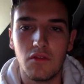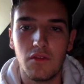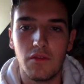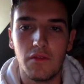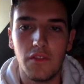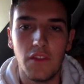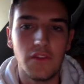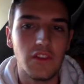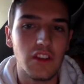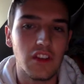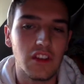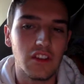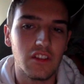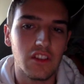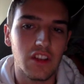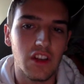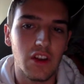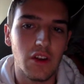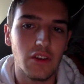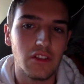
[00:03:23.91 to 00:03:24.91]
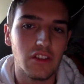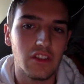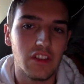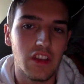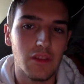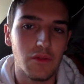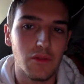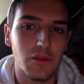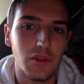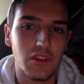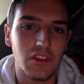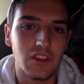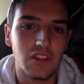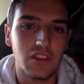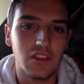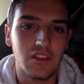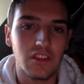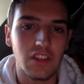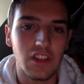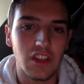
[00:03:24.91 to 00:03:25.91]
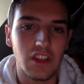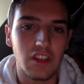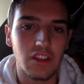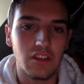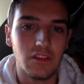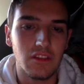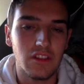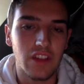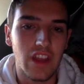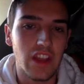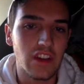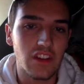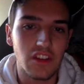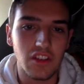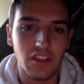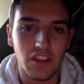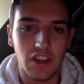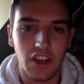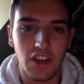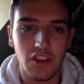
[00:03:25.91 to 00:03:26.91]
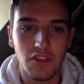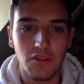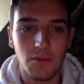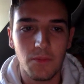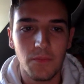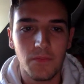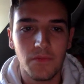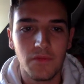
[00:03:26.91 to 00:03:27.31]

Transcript: 50 years ago as the same as it was seen 10 years ago.